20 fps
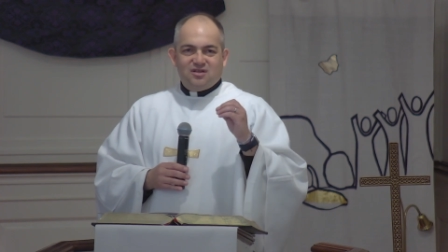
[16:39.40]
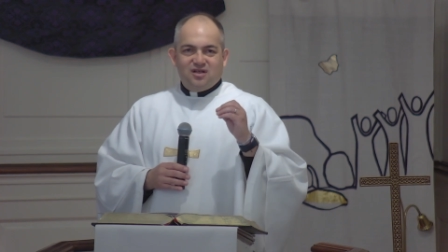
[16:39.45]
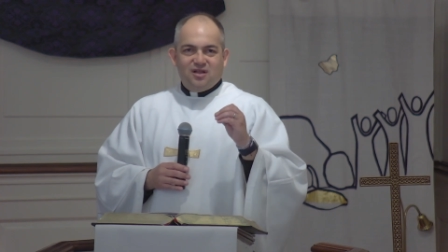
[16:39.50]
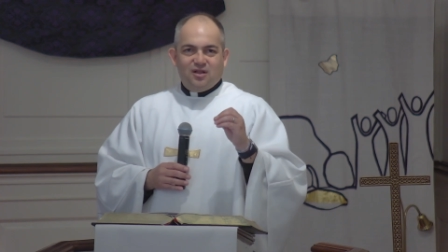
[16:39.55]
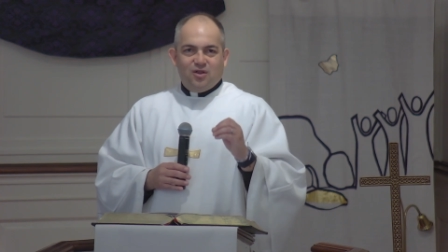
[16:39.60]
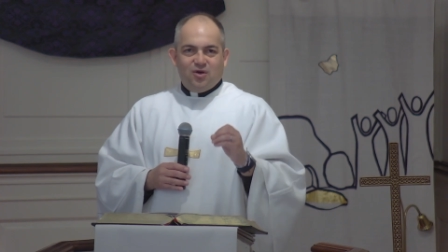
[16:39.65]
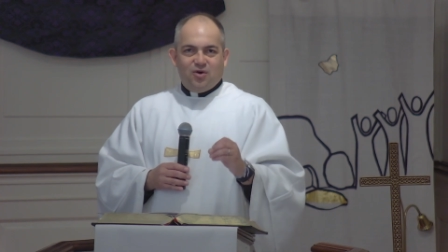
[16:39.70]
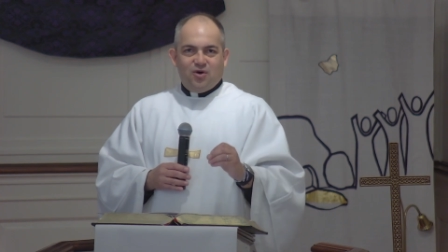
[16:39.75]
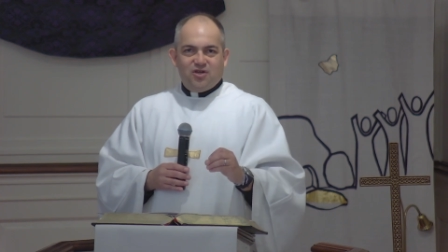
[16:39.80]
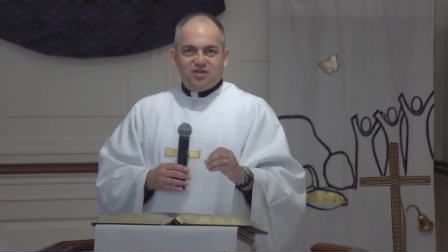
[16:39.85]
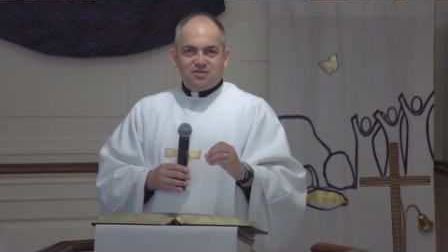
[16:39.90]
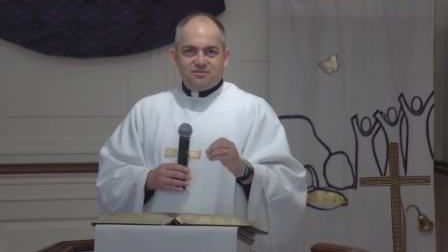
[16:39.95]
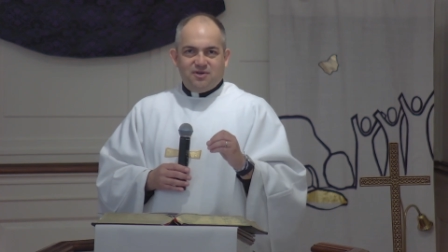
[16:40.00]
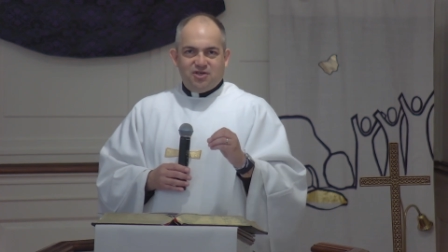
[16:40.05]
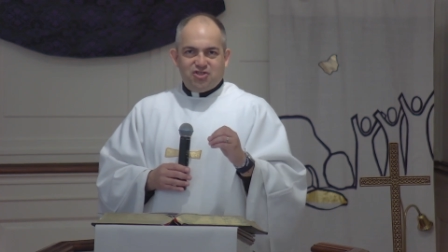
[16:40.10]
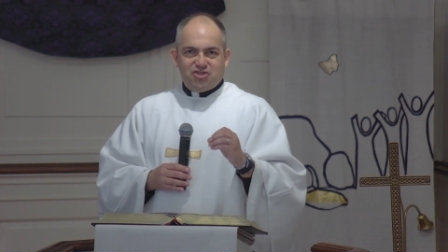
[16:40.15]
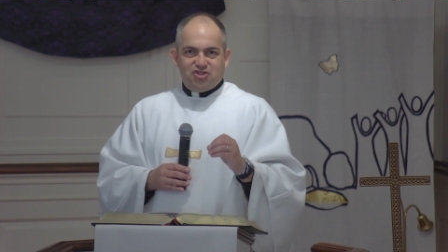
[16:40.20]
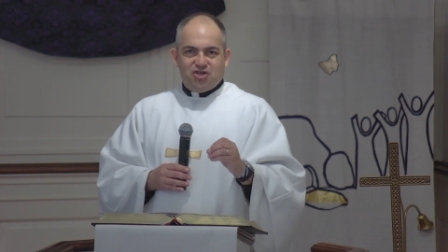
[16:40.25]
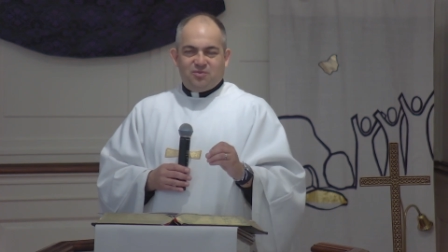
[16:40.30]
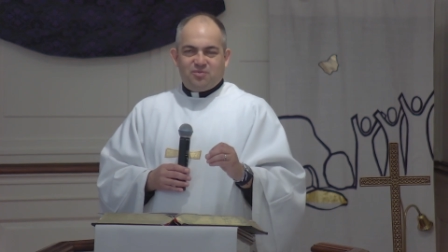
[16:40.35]
The Lord is
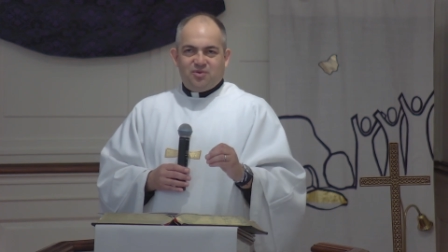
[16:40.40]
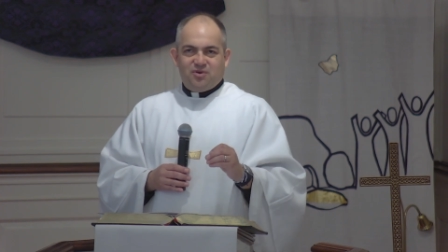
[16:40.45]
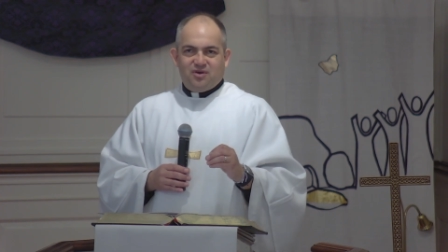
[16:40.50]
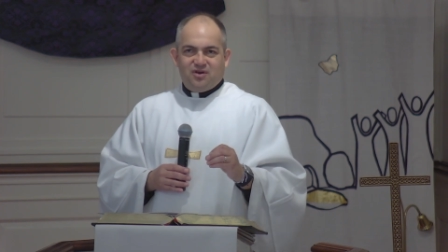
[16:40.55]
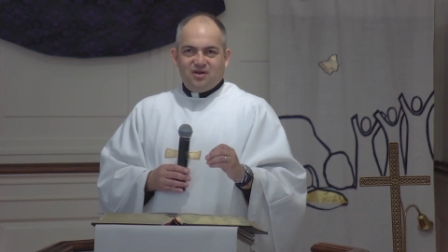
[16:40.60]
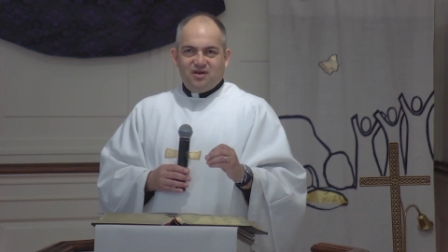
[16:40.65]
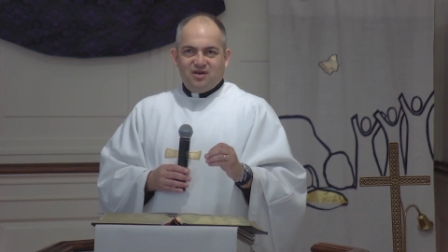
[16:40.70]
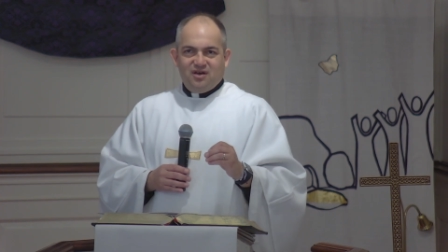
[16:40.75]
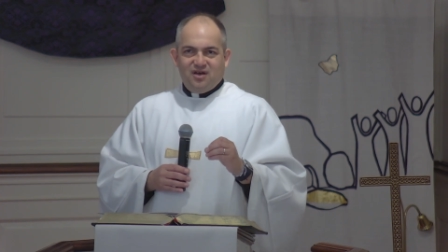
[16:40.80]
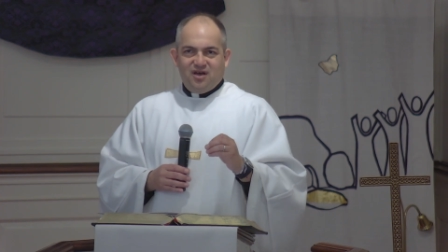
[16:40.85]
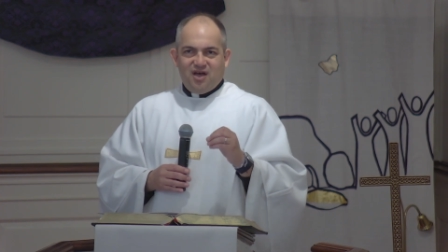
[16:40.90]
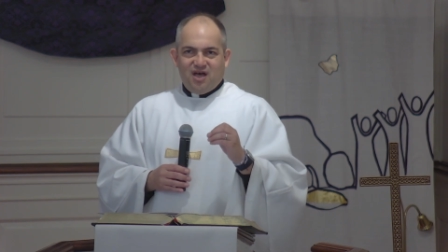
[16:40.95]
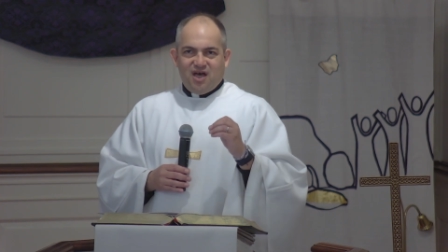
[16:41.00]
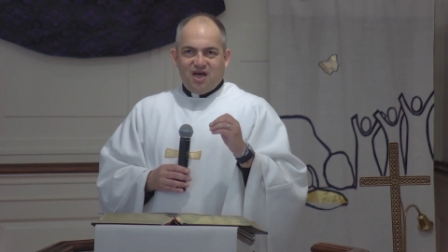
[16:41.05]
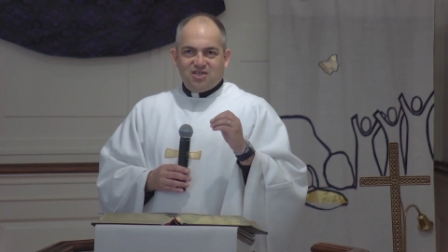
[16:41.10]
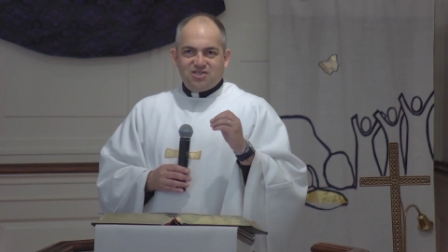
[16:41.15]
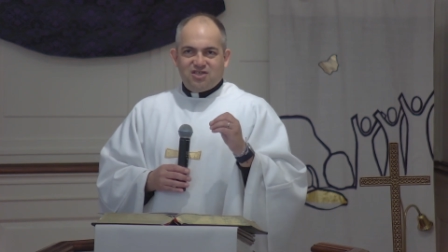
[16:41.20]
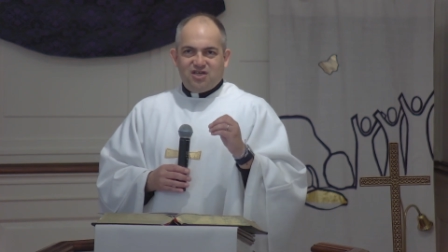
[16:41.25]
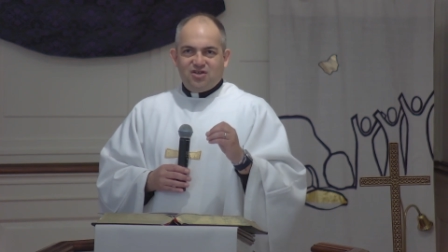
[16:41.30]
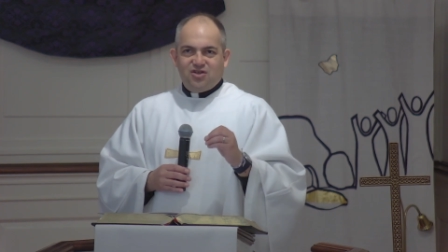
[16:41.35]
my shepherd,
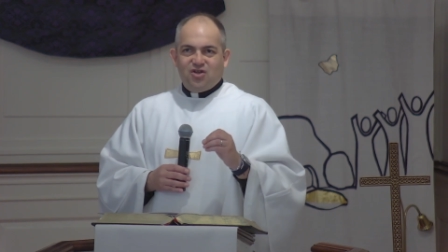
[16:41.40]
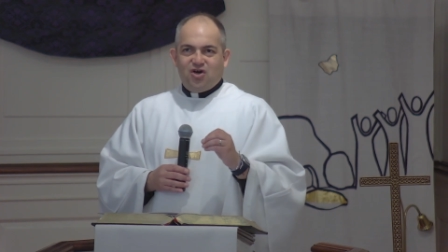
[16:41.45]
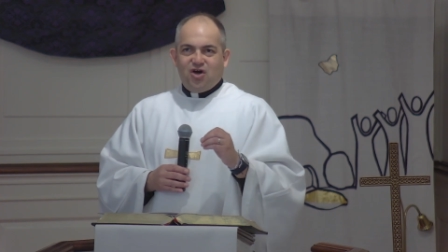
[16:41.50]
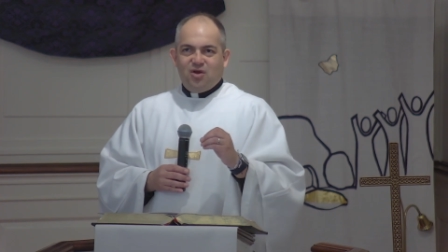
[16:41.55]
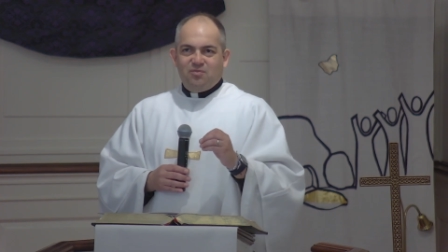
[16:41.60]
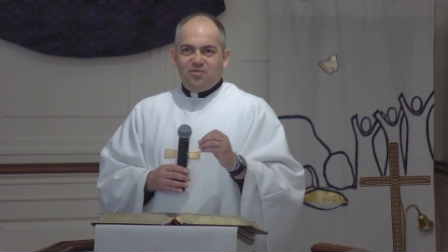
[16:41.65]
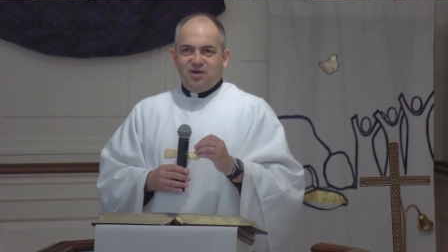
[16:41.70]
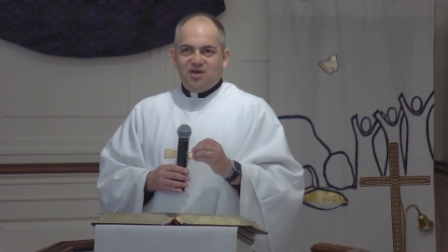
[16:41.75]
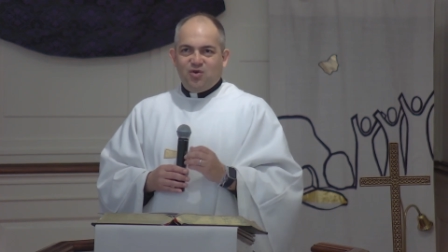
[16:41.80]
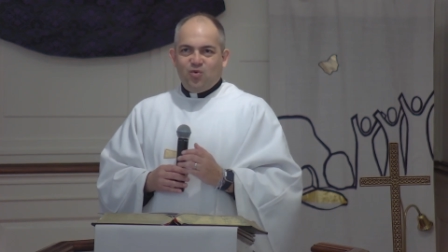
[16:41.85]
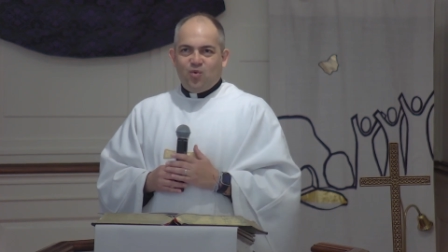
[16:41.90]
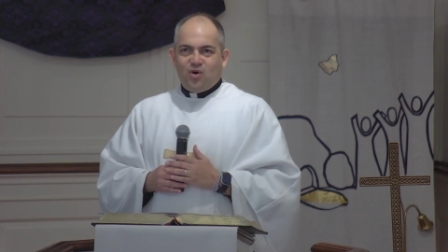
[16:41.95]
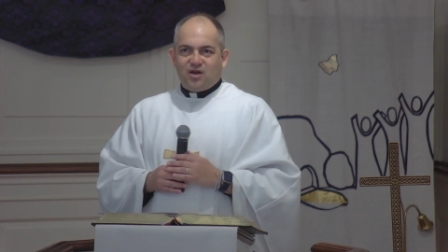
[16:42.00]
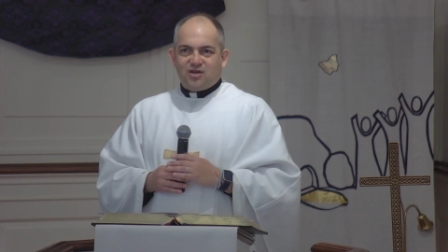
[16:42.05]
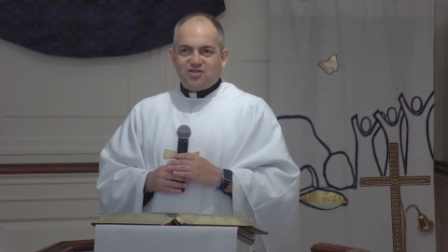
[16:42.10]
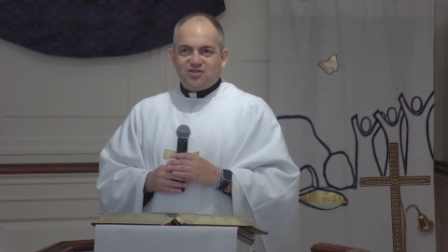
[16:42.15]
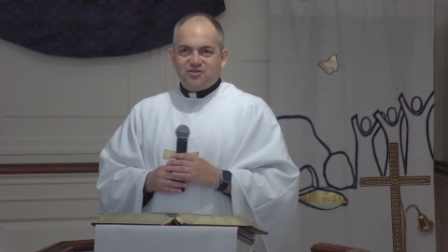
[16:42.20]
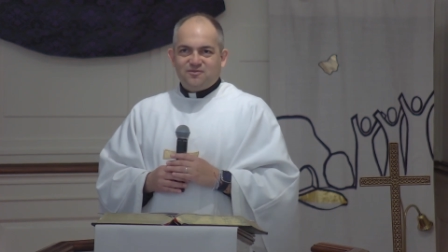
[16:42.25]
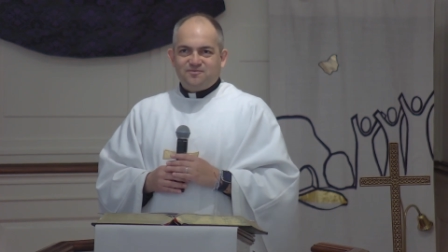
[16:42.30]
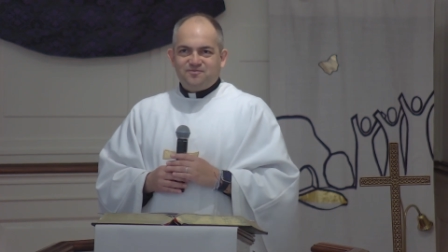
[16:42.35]
I shall not be in
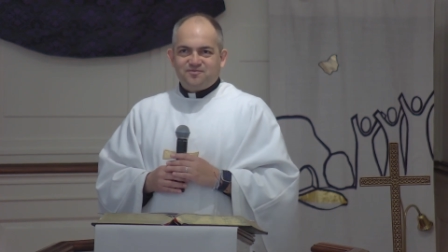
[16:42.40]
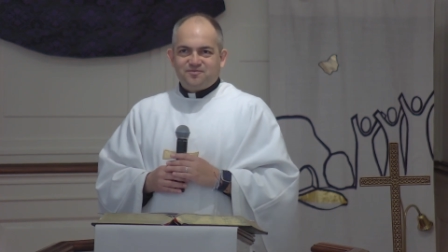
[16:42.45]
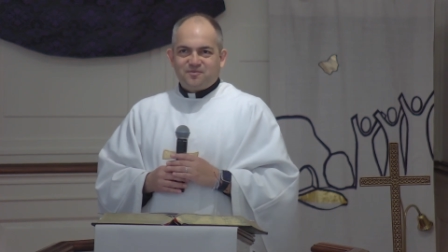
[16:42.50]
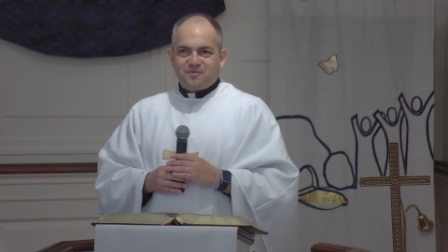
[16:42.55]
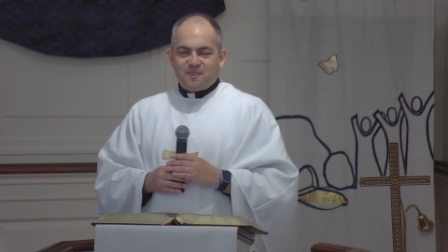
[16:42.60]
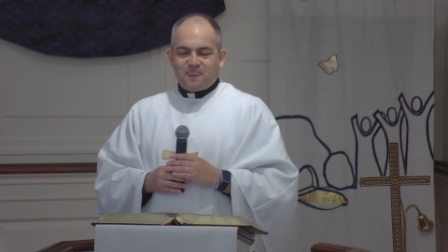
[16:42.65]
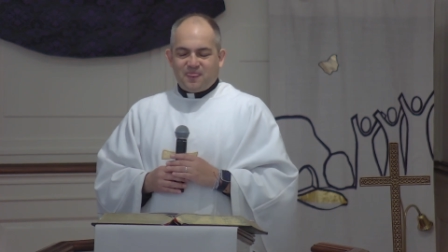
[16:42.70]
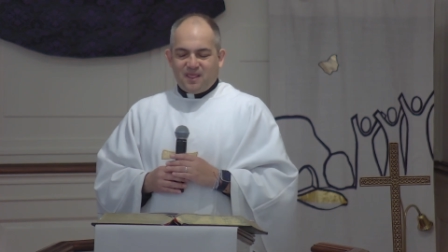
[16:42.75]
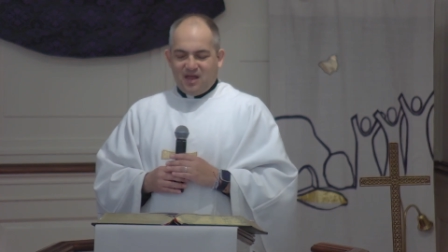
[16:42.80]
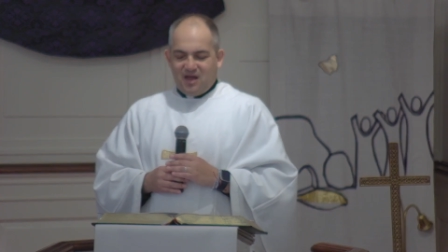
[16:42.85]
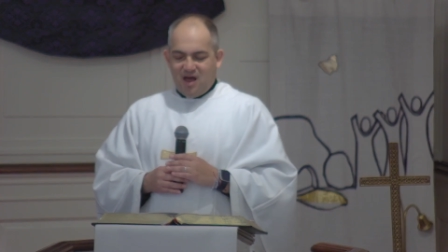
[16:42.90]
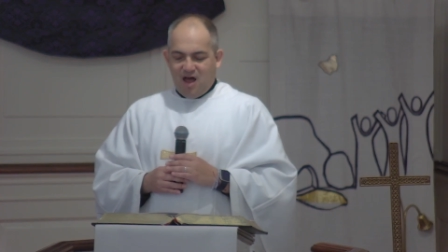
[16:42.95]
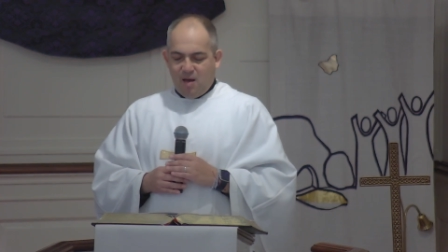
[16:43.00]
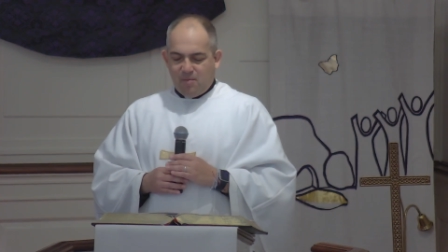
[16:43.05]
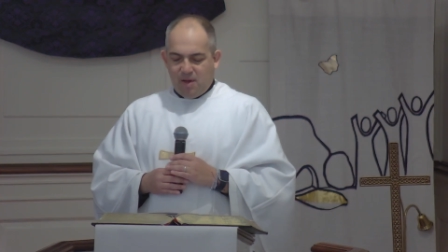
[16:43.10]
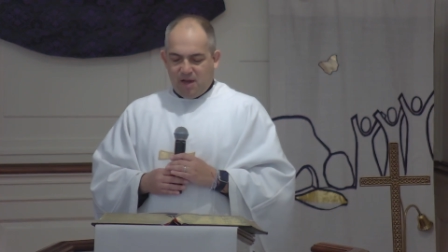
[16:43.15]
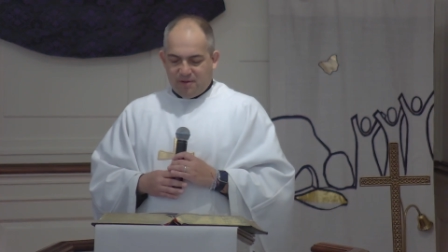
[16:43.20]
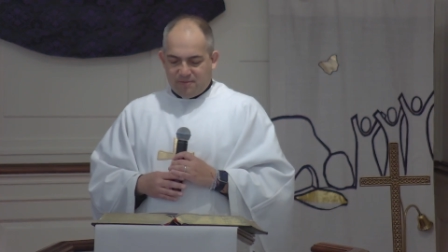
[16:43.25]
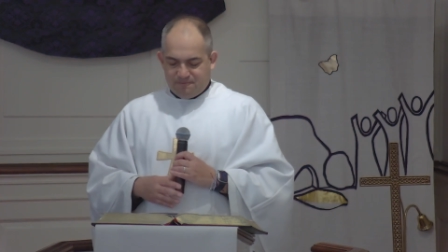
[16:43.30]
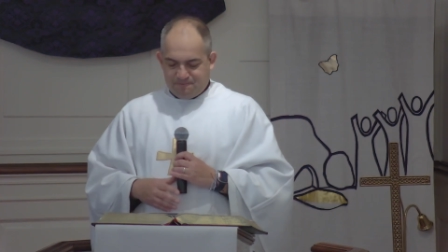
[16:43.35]
want.
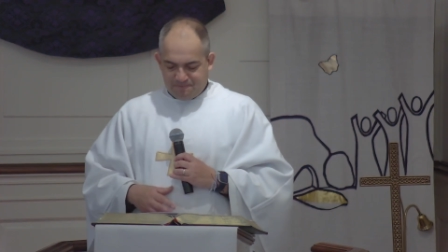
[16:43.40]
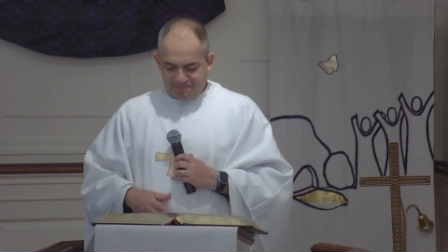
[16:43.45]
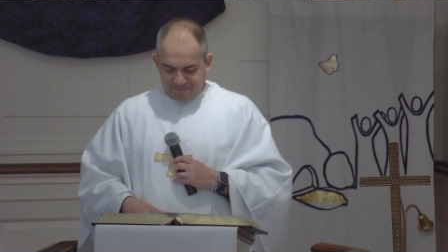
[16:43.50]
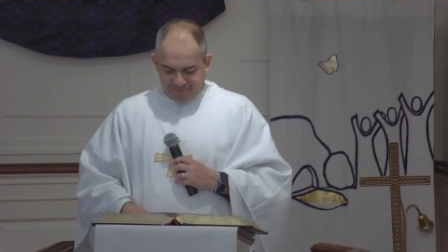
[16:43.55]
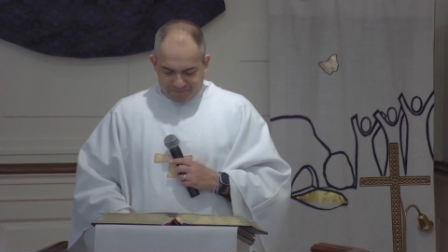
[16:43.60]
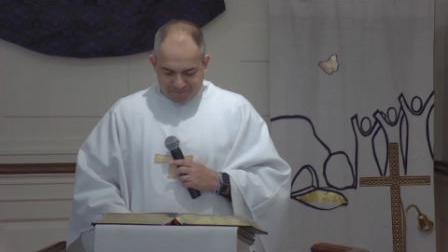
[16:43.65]
Amen.